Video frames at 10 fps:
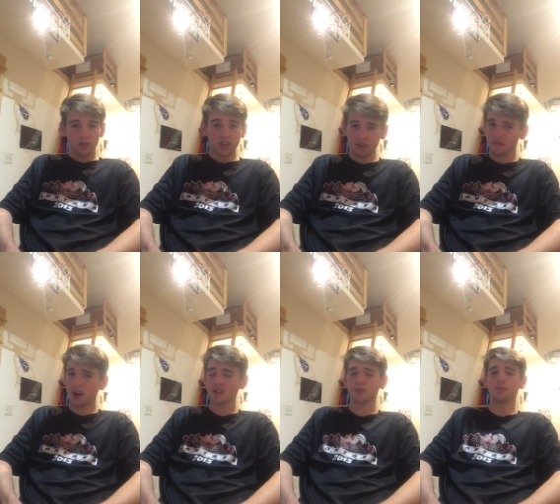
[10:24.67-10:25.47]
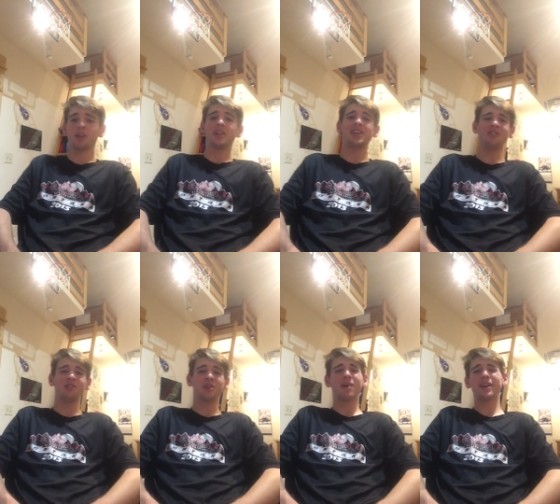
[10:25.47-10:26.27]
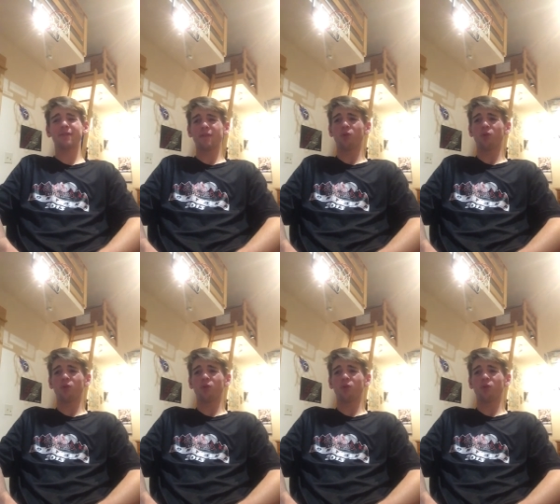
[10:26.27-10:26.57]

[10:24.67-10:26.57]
De'Aaron Fox and Buddy Hield, combining for